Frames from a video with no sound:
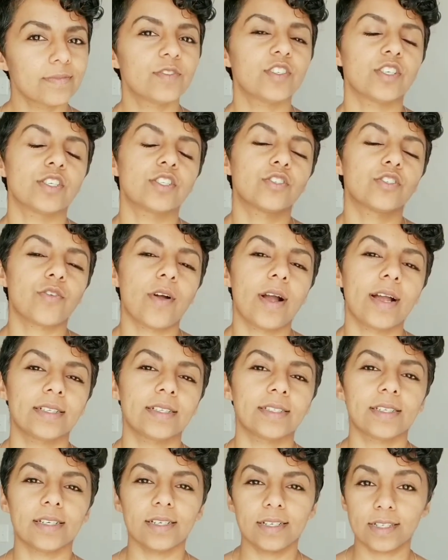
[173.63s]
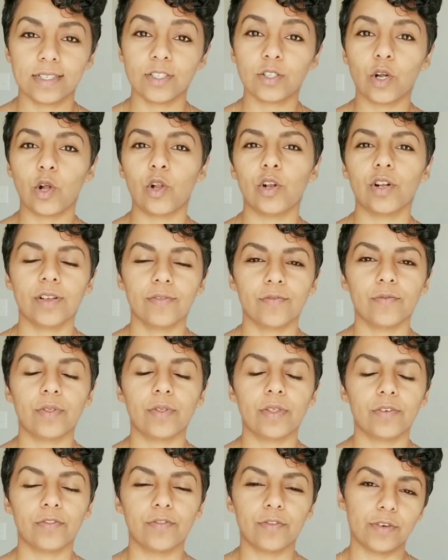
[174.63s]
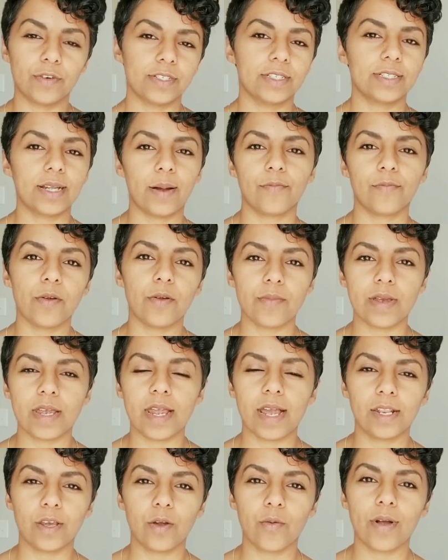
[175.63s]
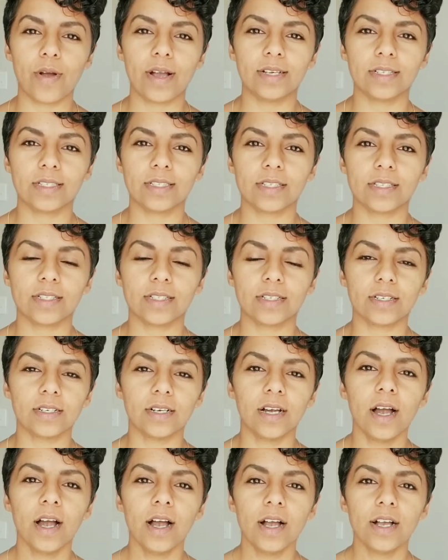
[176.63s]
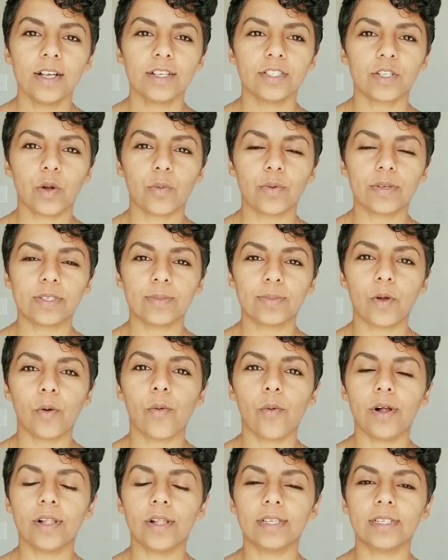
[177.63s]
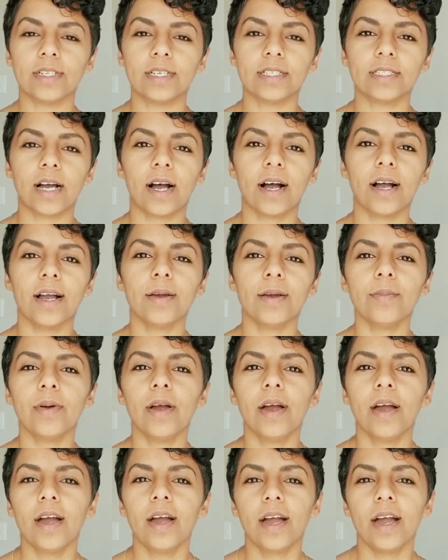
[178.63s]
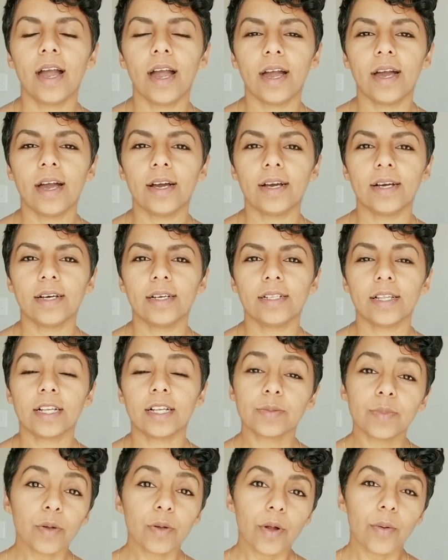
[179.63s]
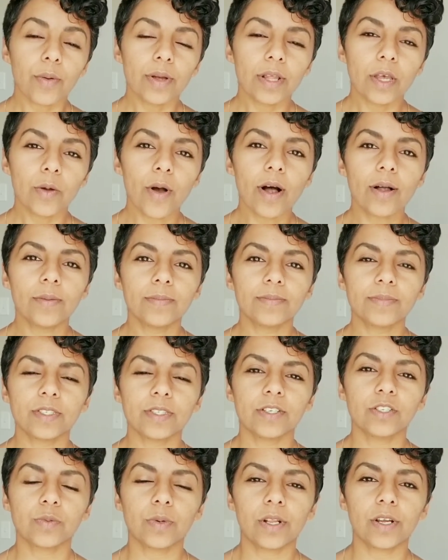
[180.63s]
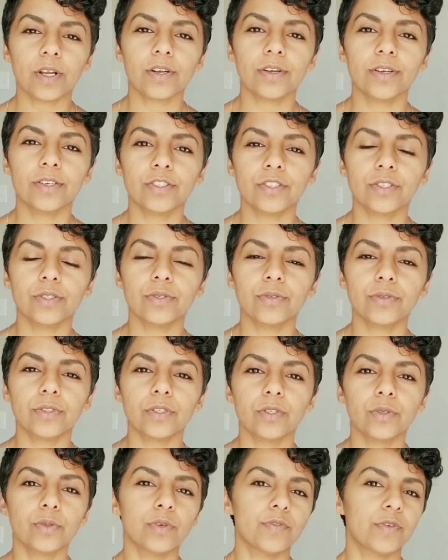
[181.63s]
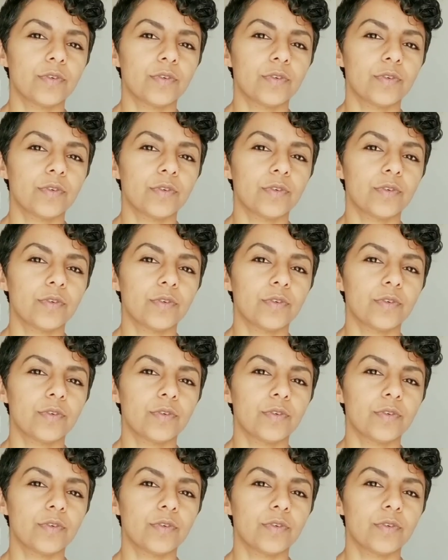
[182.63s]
just trying to start the first step for me anyways is to start with some quality time and that's been going really well so i just want to encourage you to